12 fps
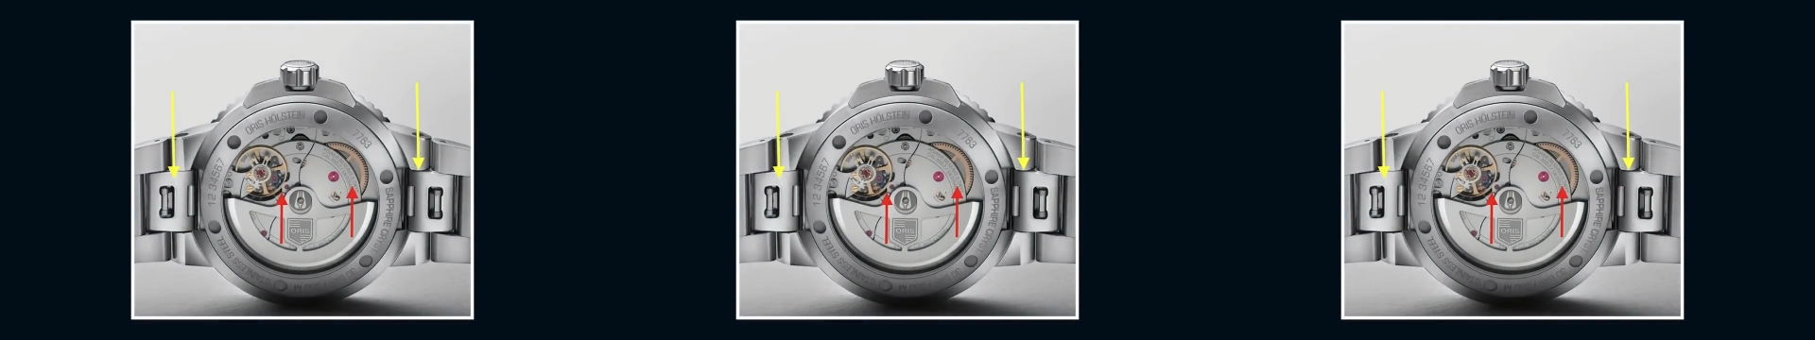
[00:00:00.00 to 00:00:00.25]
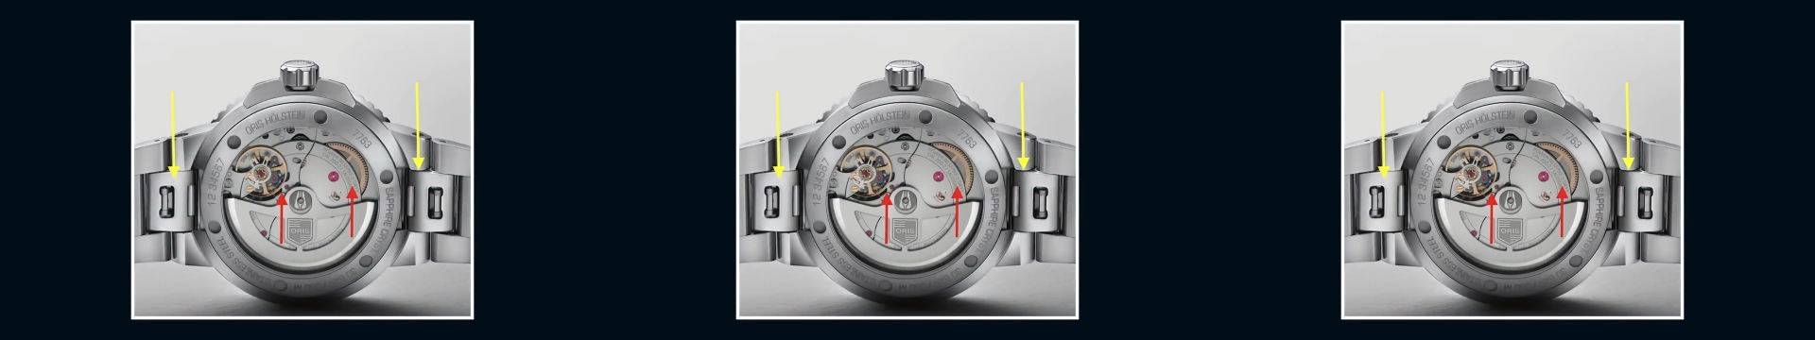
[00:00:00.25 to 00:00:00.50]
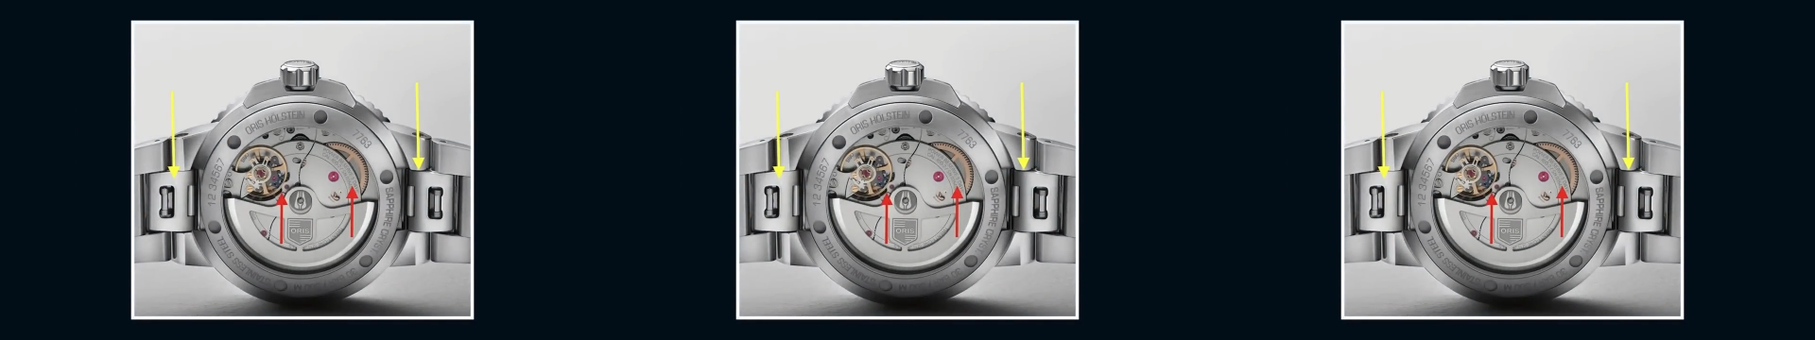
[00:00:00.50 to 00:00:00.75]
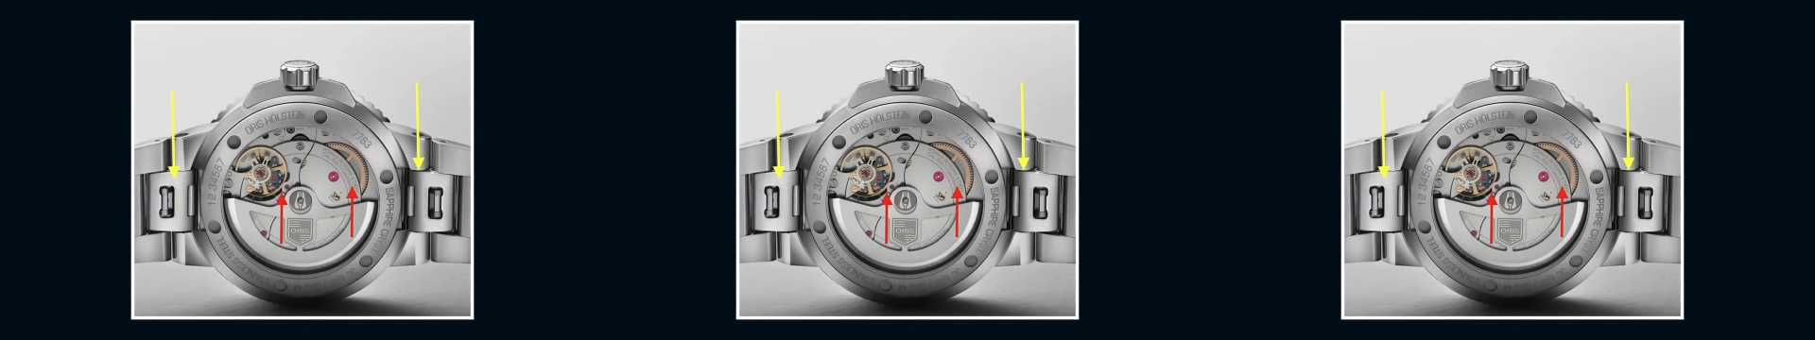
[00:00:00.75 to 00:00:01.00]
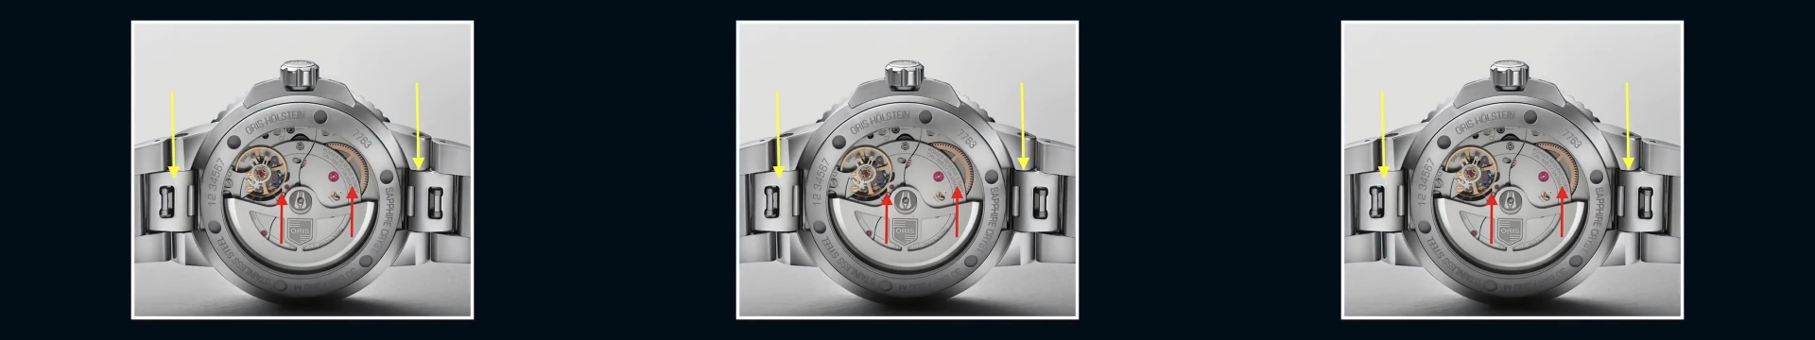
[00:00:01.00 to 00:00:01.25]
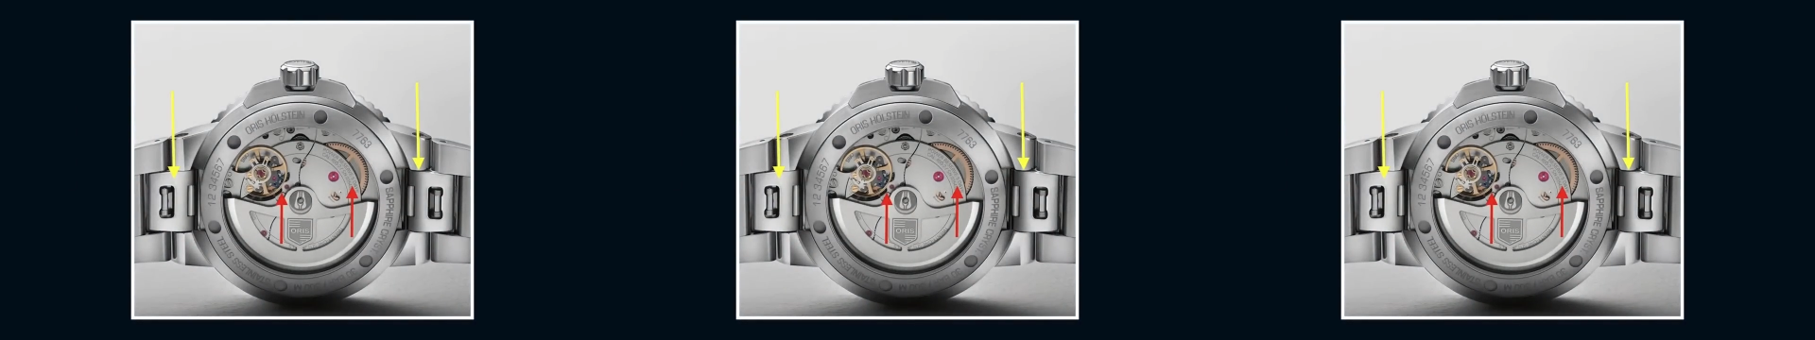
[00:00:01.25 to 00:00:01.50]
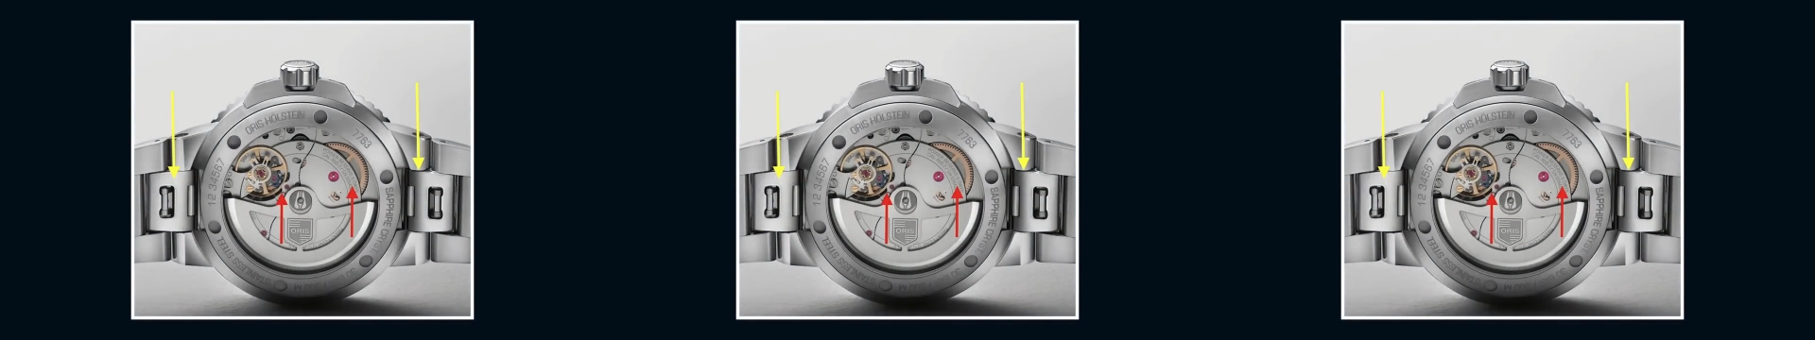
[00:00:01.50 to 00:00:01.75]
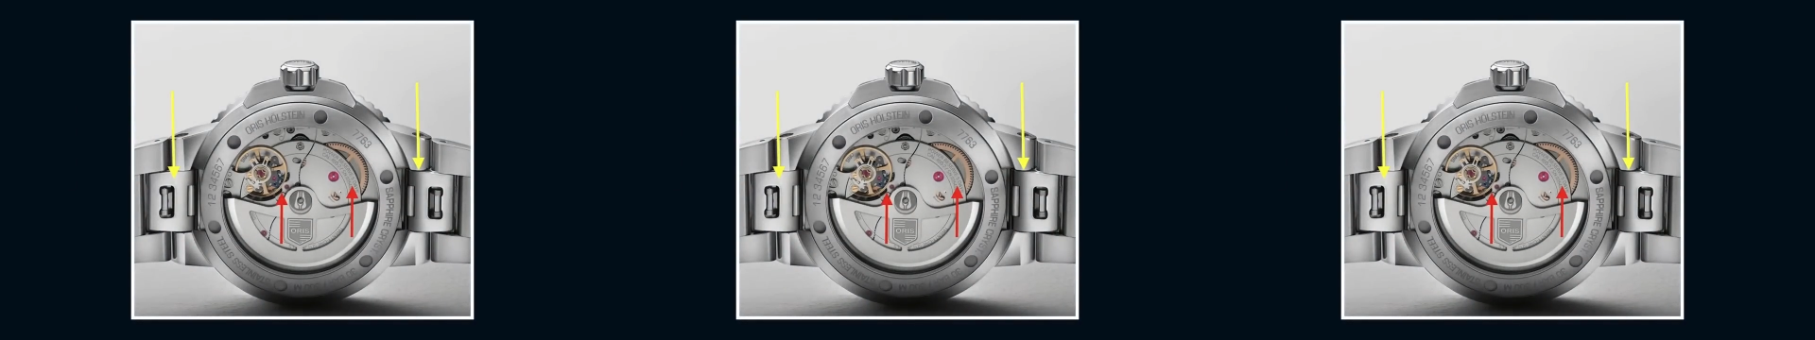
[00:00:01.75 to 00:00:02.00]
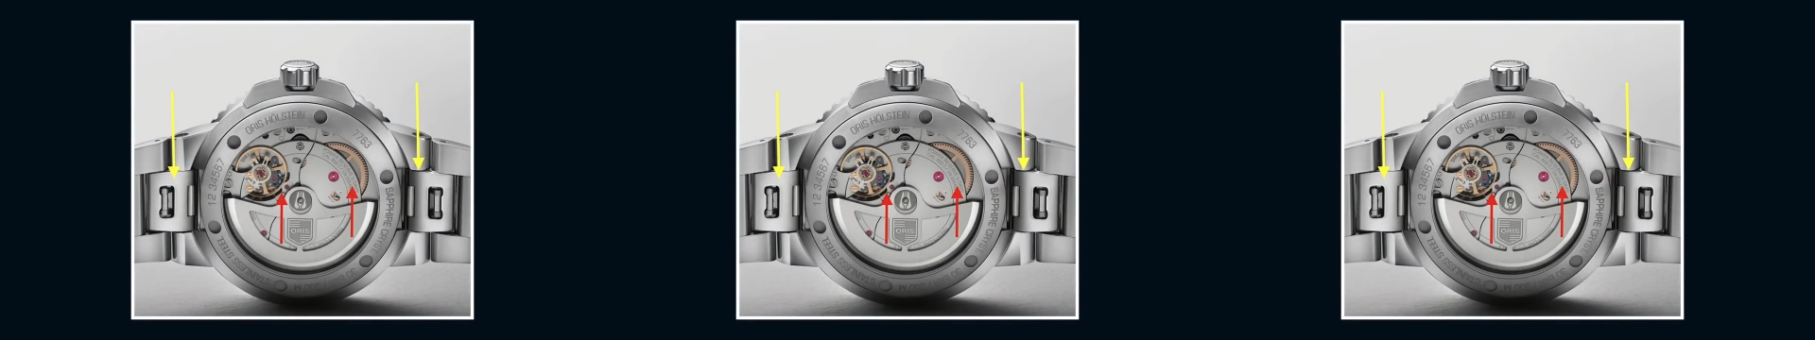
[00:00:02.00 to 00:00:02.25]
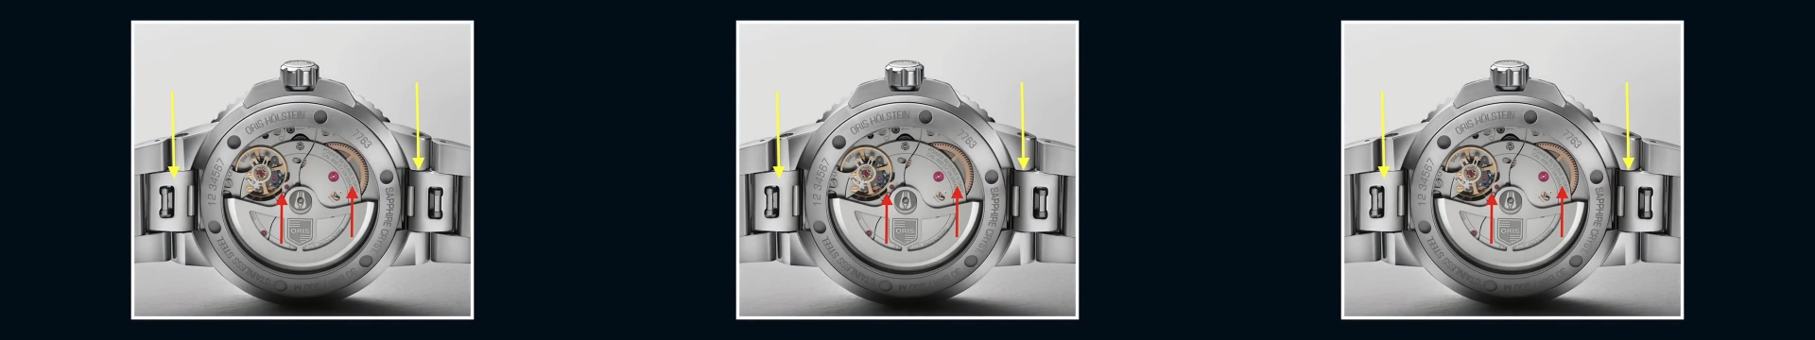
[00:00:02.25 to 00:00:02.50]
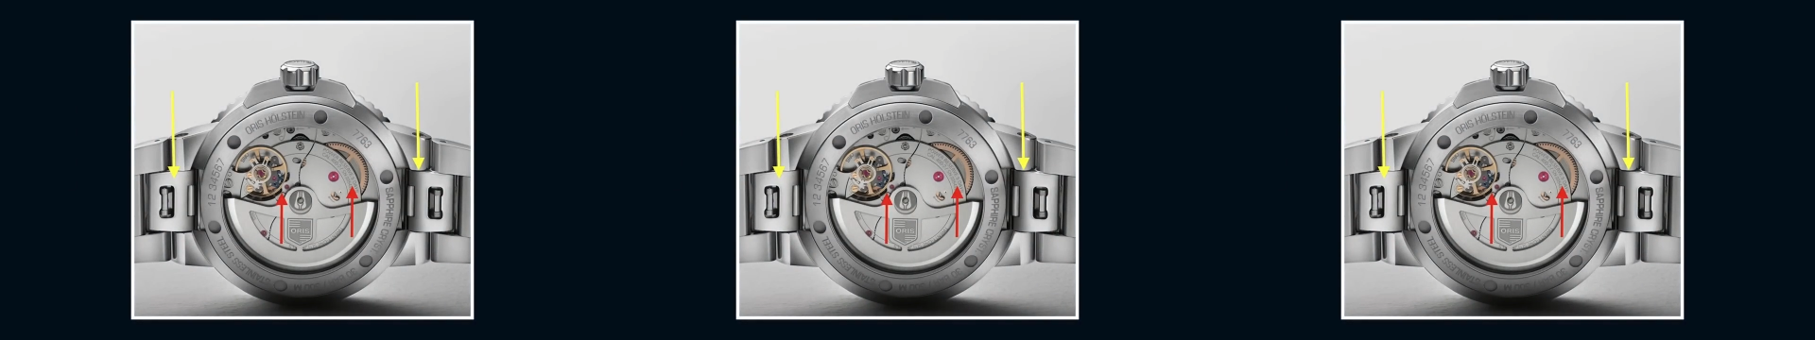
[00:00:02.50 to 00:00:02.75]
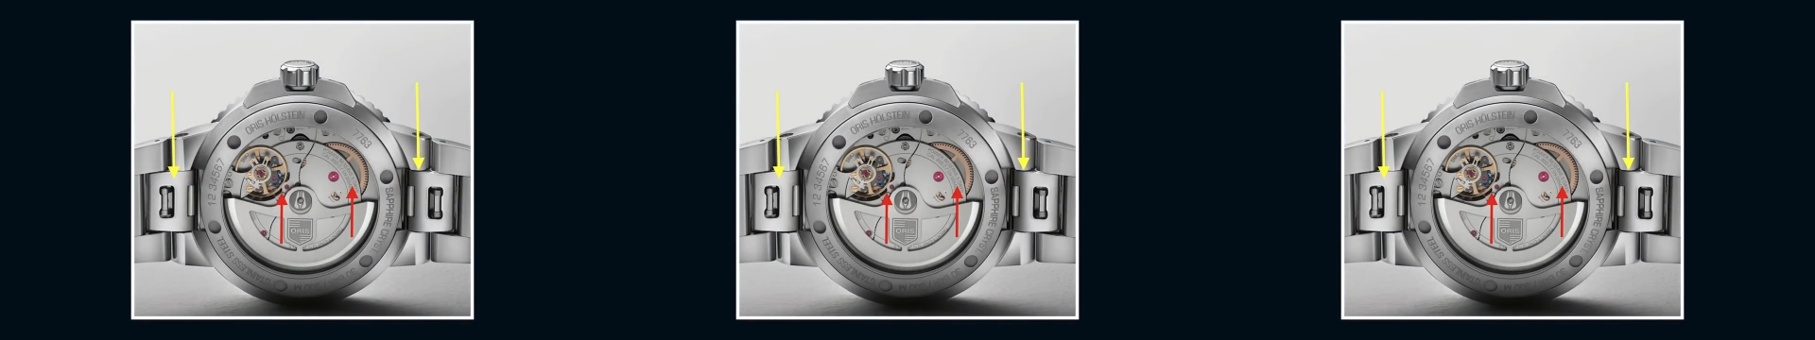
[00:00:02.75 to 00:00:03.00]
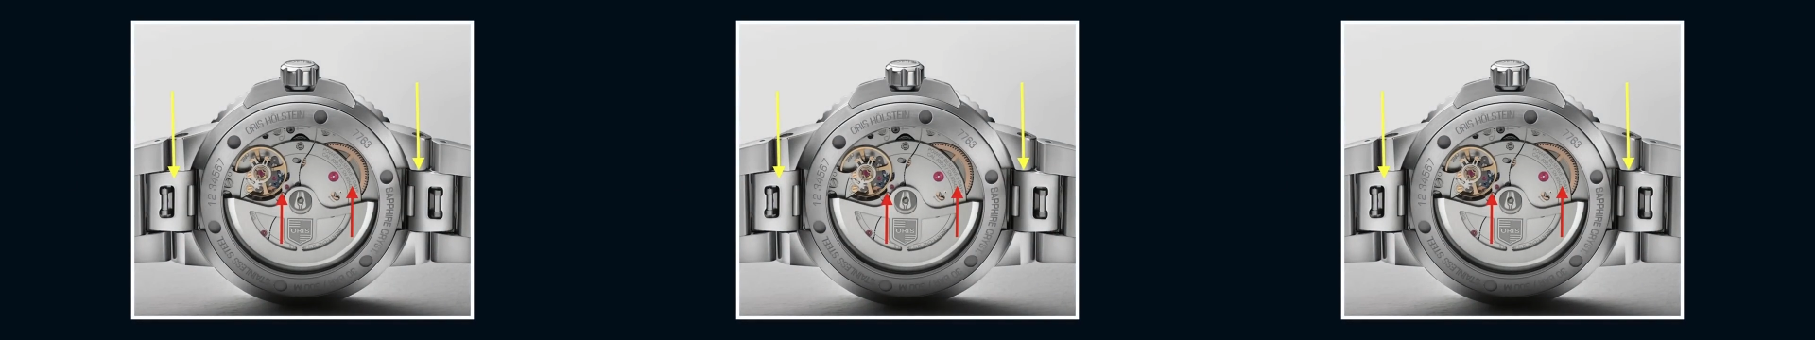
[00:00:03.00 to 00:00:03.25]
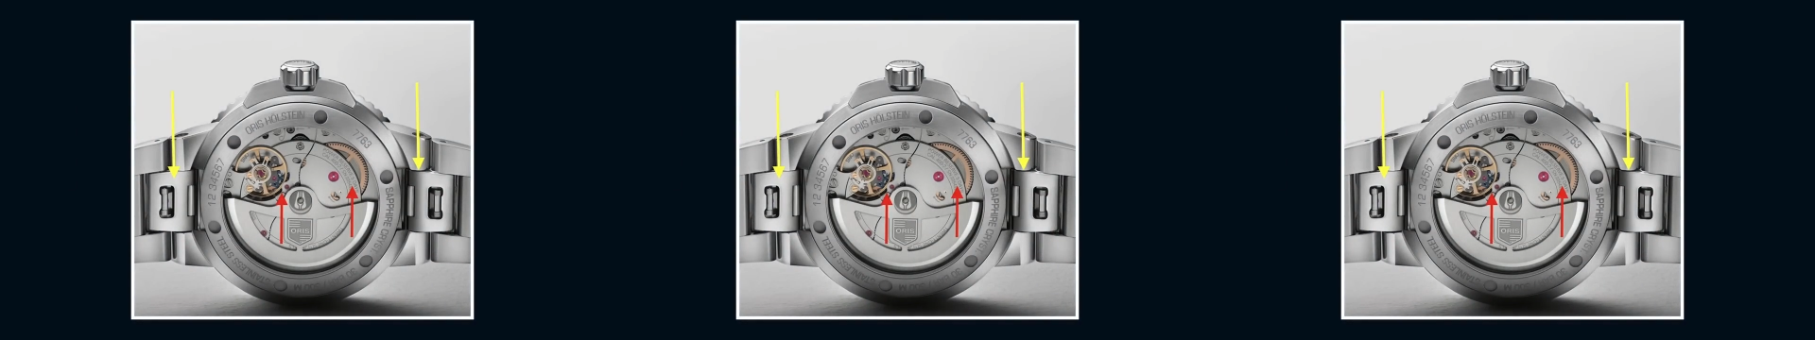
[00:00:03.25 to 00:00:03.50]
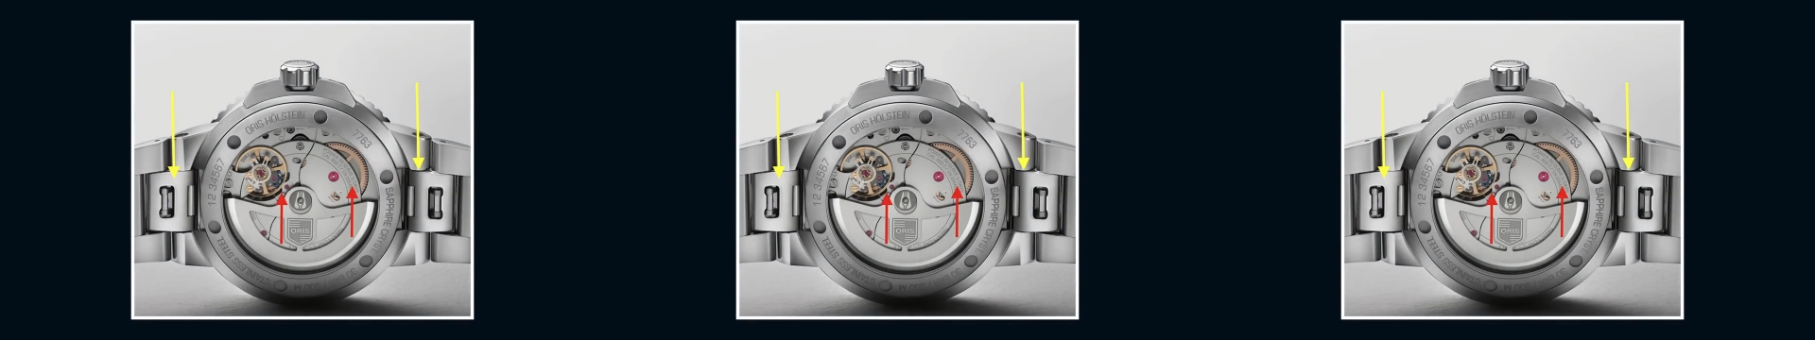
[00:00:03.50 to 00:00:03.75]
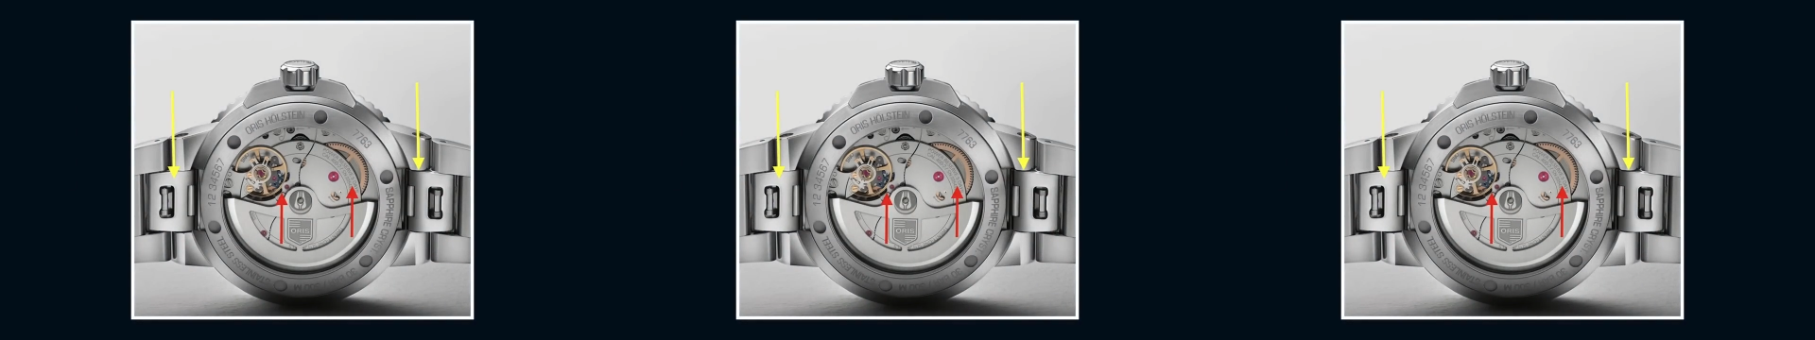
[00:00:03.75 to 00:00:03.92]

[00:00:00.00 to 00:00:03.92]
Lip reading: (no speaker visible)